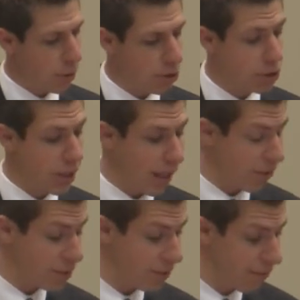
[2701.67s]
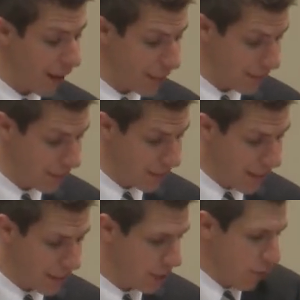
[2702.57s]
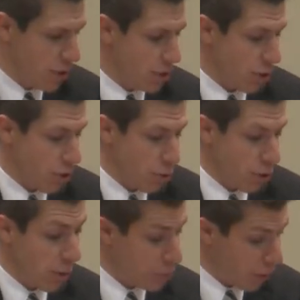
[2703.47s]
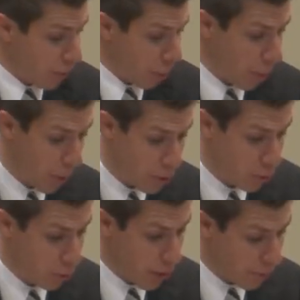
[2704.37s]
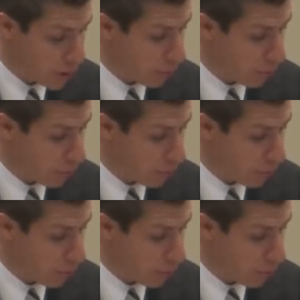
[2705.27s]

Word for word: person loves to fight. The differences are usually observable. A person who loves